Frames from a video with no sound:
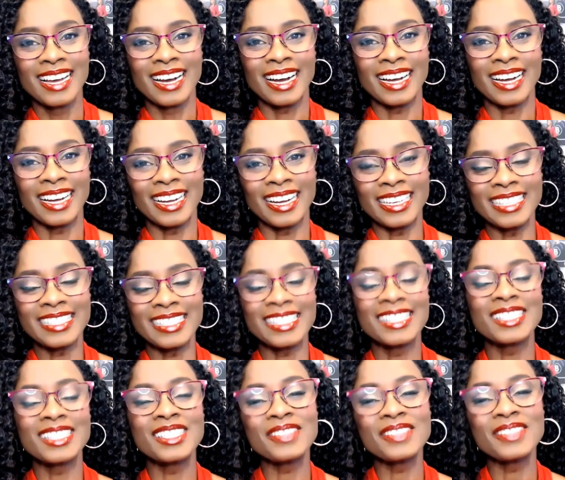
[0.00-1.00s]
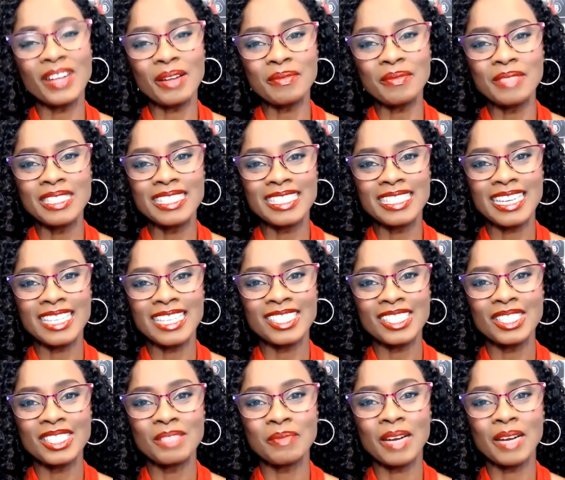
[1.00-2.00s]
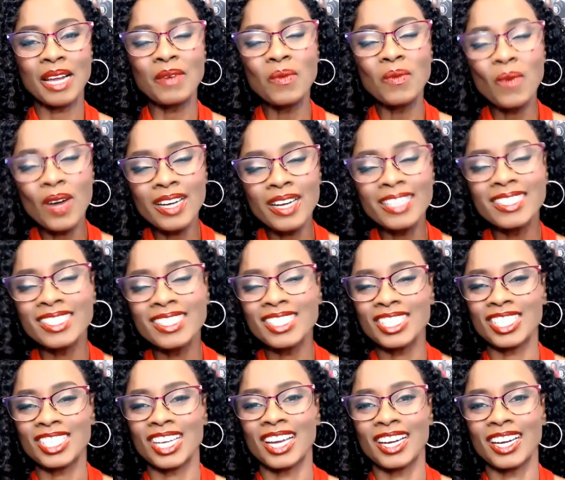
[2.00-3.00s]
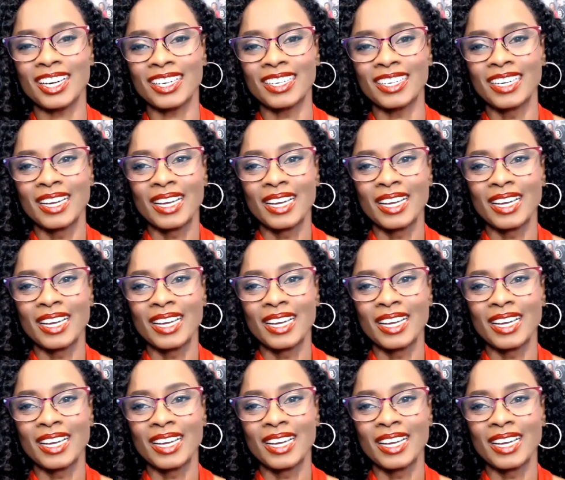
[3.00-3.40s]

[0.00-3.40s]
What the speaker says: it's in the development stages, but I wanted to share